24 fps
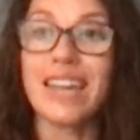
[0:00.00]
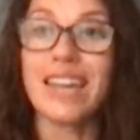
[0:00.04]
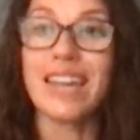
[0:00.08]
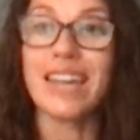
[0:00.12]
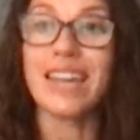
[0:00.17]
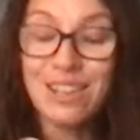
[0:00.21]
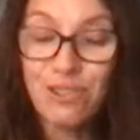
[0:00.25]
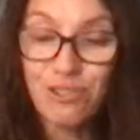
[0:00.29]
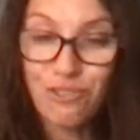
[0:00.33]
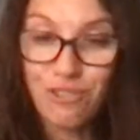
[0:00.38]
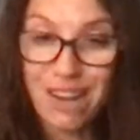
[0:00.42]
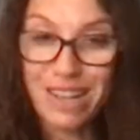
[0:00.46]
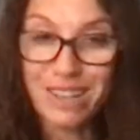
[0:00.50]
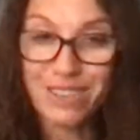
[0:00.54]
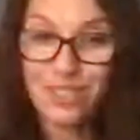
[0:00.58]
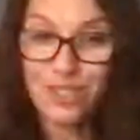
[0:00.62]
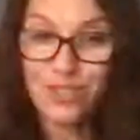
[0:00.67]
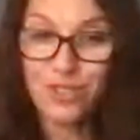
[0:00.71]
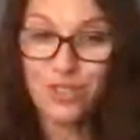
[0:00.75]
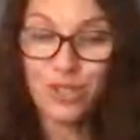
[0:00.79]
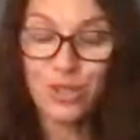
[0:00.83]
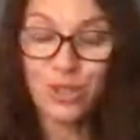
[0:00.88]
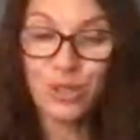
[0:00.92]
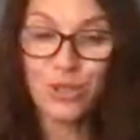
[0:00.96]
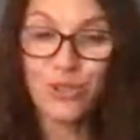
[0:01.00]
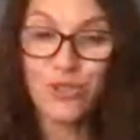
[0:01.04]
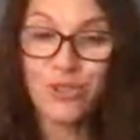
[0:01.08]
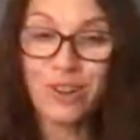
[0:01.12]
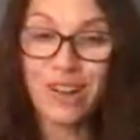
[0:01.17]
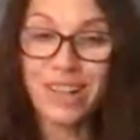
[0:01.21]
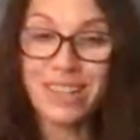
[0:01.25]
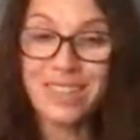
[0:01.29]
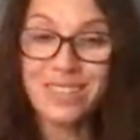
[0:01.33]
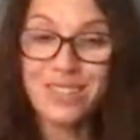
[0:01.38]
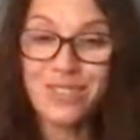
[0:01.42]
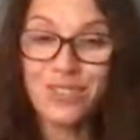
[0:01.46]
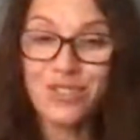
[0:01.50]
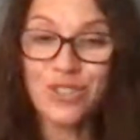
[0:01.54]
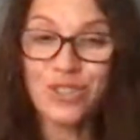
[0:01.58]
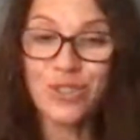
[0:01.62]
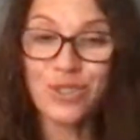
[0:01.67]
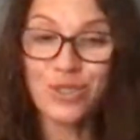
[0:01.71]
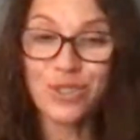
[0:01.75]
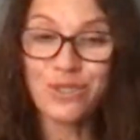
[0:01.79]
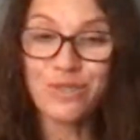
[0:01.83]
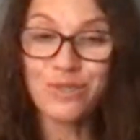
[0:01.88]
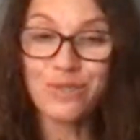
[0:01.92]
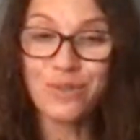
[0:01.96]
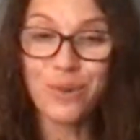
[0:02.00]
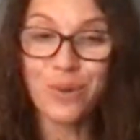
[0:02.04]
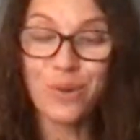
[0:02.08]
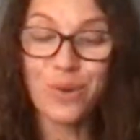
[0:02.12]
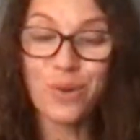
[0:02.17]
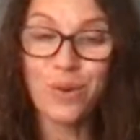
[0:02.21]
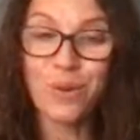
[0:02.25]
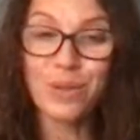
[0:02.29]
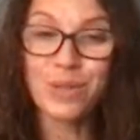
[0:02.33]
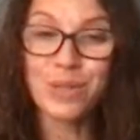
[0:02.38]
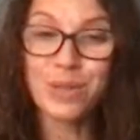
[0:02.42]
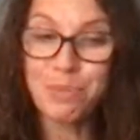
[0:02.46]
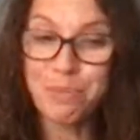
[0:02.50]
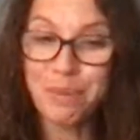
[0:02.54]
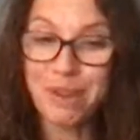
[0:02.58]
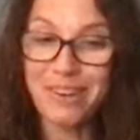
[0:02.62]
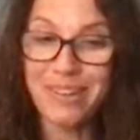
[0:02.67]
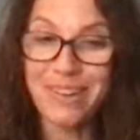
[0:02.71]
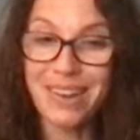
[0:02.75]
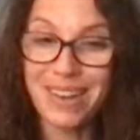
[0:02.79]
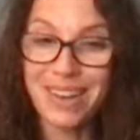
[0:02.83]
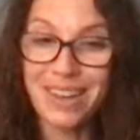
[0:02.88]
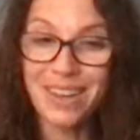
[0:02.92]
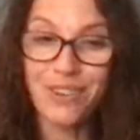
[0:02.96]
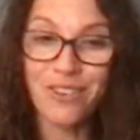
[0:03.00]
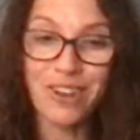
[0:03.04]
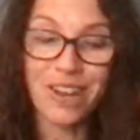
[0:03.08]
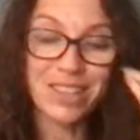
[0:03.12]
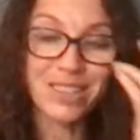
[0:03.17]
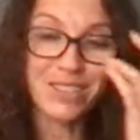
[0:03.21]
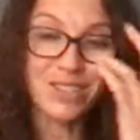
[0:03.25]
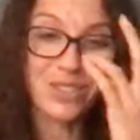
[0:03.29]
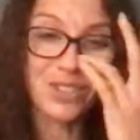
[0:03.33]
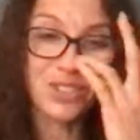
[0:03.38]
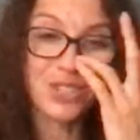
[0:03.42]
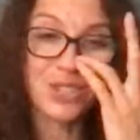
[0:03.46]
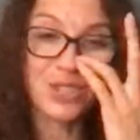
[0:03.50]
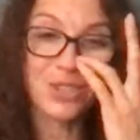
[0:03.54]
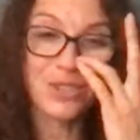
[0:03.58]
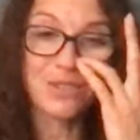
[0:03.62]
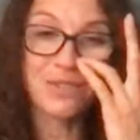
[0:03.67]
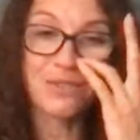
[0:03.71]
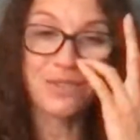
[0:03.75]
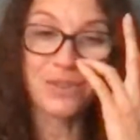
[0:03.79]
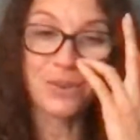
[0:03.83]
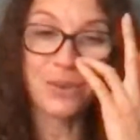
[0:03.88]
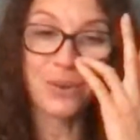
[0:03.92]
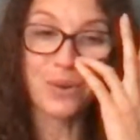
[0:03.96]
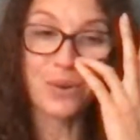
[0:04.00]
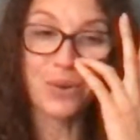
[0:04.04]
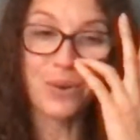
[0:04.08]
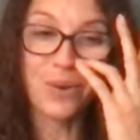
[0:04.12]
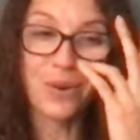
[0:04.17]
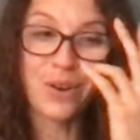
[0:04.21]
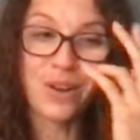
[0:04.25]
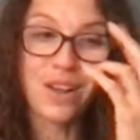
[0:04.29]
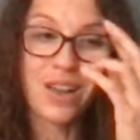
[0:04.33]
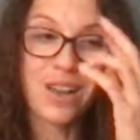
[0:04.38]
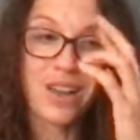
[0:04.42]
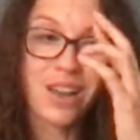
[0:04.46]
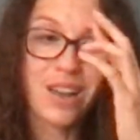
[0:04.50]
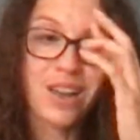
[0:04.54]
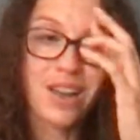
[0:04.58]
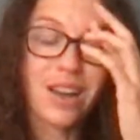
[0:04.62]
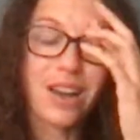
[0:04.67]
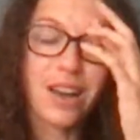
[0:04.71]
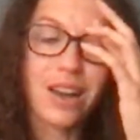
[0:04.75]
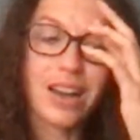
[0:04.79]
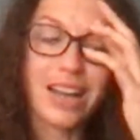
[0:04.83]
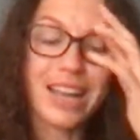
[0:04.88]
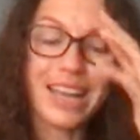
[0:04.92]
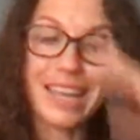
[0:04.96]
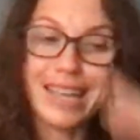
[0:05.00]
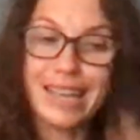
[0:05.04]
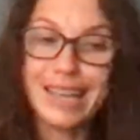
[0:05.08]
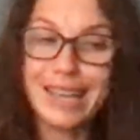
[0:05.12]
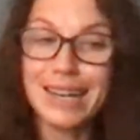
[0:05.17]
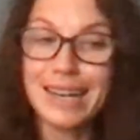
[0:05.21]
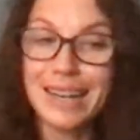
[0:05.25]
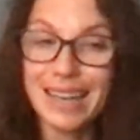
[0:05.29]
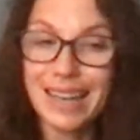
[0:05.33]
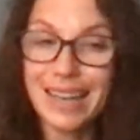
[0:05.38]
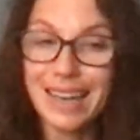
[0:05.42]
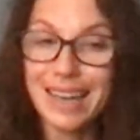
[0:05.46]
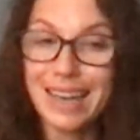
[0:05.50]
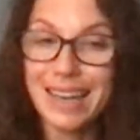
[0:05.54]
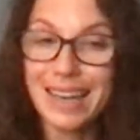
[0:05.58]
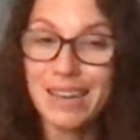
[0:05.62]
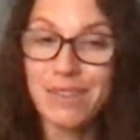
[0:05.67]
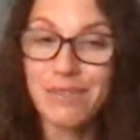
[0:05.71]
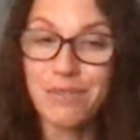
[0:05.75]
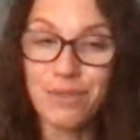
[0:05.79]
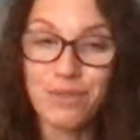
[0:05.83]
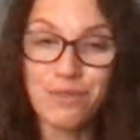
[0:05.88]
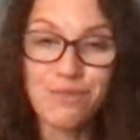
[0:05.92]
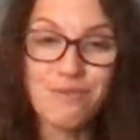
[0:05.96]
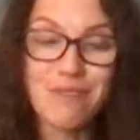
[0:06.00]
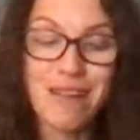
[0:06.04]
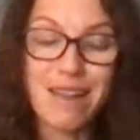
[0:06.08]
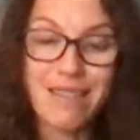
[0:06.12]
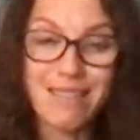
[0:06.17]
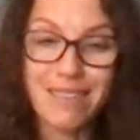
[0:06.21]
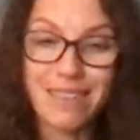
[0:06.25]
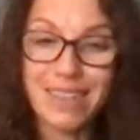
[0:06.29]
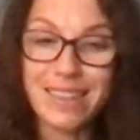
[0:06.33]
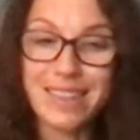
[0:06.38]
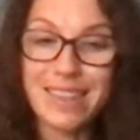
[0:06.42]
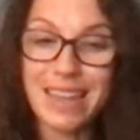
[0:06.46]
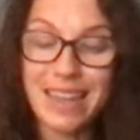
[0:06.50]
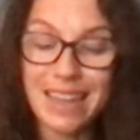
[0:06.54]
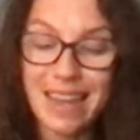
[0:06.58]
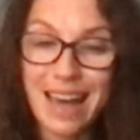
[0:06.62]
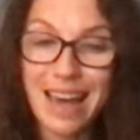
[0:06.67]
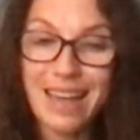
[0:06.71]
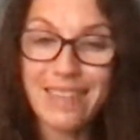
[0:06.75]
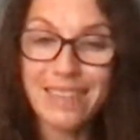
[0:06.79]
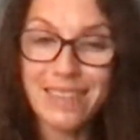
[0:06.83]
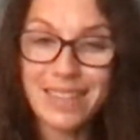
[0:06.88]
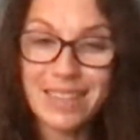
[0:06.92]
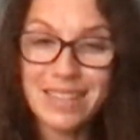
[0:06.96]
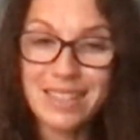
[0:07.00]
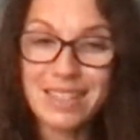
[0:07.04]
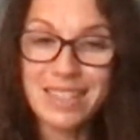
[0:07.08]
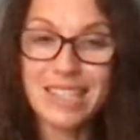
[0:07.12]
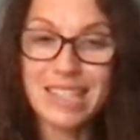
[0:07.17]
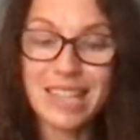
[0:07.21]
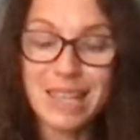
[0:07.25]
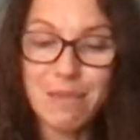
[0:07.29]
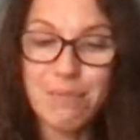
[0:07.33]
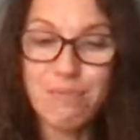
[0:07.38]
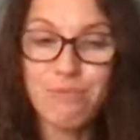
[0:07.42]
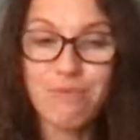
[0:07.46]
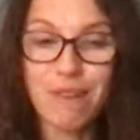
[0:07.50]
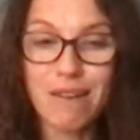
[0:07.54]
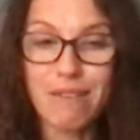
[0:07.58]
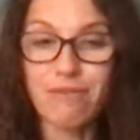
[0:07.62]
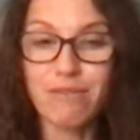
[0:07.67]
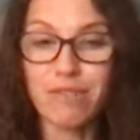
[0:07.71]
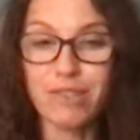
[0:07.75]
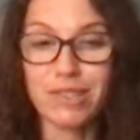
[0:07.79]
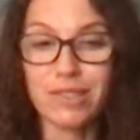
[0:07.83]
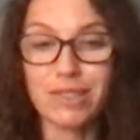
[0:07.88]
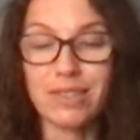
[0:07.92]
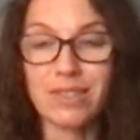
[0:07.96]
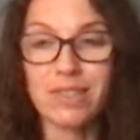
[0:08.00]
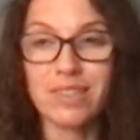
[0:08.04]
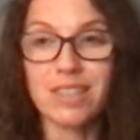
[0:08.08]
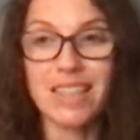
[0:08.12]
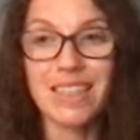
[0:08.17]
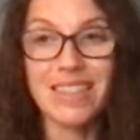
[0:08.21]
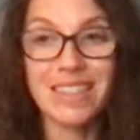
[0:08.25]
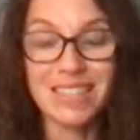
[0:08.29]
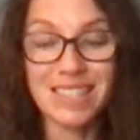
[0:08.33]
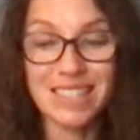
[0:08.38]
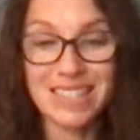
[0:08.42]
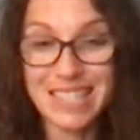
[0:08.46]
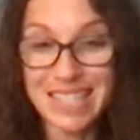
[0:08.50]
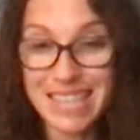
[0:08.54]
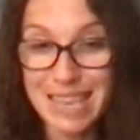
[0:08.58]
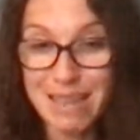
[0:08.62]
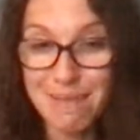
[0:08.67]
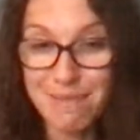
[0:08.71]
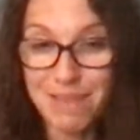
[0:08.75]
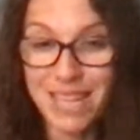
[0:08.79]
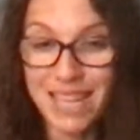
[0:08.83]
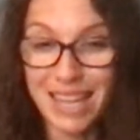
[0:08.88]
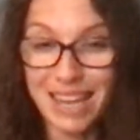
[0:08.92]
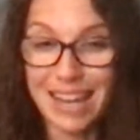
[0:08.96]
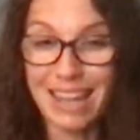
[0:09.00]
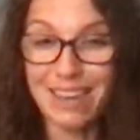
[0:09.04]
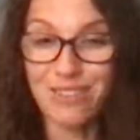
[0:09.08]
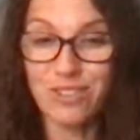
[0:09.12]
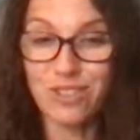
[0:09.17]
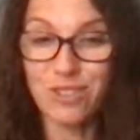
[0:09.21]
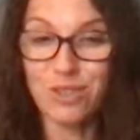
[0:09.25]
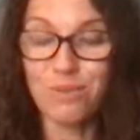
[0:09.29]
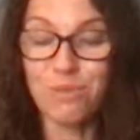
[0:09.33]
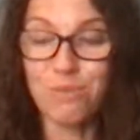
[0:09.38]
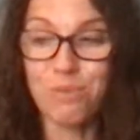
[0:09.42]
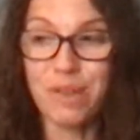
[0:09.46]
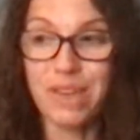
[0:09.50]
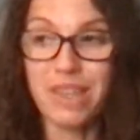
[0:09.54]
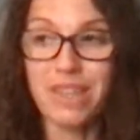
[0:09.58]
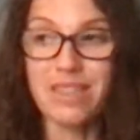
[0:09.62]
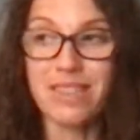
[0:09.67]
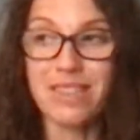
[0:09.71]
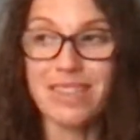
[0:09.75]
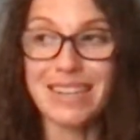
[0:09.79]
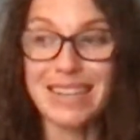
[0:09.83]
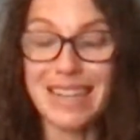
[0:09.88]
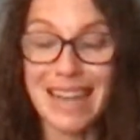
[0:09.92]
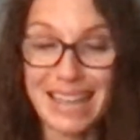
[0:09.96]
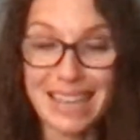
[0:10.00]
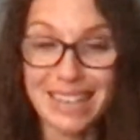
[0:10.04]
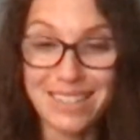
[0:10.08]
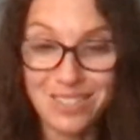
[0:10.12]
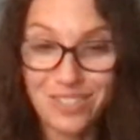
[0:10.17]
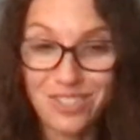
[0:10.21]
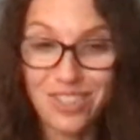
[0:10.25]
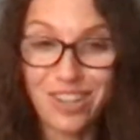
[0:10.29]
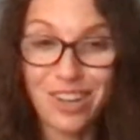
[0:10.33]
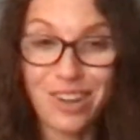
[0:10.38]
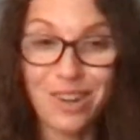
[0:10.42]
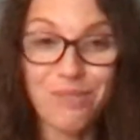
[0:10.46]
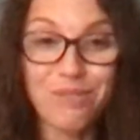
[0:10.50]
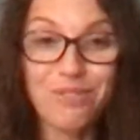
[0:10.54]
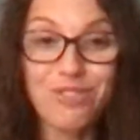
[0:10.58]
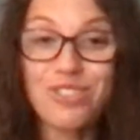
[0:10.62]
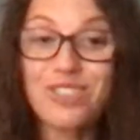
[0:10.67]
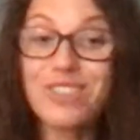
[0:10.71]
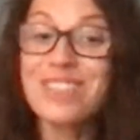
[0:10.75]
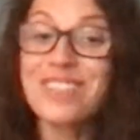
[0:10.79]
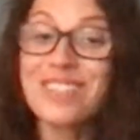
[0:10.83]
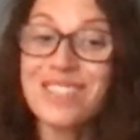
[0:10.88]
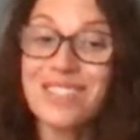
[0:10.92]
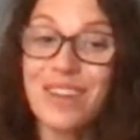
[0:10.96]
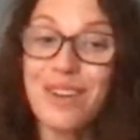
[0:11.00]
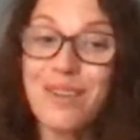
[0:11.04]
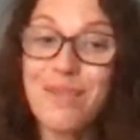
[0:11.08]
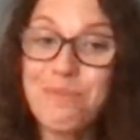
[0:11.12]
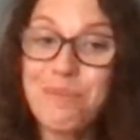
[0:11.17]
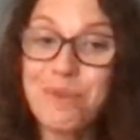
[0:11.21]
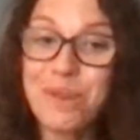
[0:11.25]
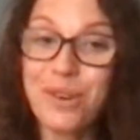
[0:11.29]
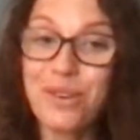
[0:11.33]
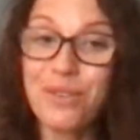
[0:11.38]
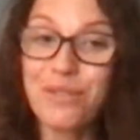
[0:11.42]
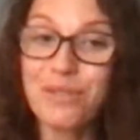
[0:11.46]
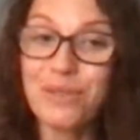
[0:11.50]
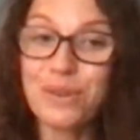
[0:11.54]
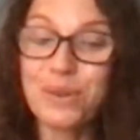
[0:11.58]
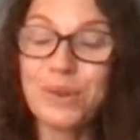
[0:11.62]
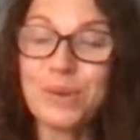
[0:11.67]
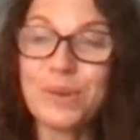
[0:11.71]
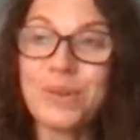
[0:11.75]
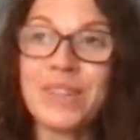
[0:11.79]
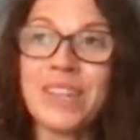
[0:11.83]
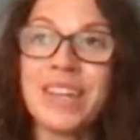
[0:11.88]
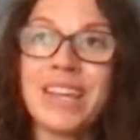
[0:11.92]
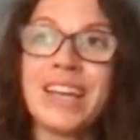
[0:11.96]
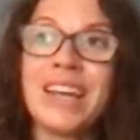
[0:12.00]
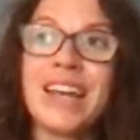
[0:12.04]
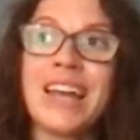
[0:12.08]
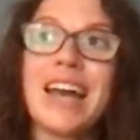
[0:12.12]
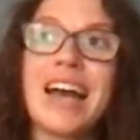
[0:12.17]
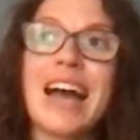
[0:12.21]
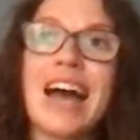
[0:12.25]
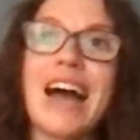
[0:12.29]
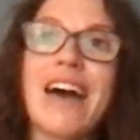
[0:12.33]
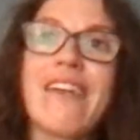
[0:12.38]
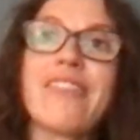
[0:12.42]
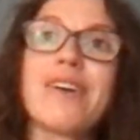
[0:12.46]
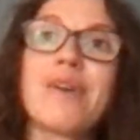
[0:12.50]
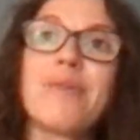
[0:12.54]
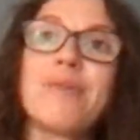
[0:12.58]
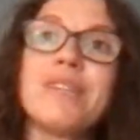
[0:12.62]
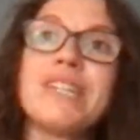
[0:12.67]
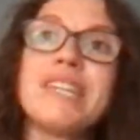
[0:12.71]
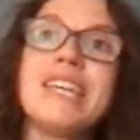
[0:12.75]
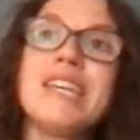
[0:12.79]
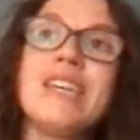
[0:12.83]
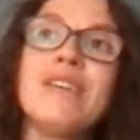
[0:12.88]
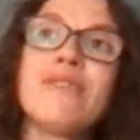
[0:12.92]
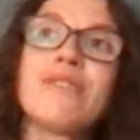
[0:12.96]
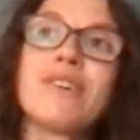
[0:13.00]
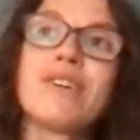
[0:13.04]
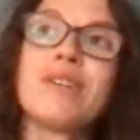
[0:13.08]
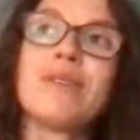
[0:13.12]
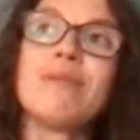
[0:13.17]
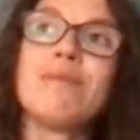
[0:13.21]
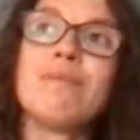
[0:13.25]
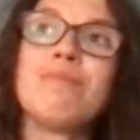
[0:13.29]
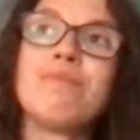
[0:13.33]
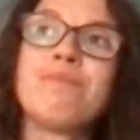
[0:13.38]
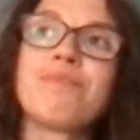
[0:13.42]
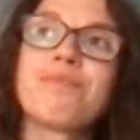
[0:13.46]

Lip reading: gratitude for spirit, gratitude for healing, like they had this deep reverence and this deep connection with nature, which is so beautiful. And they would even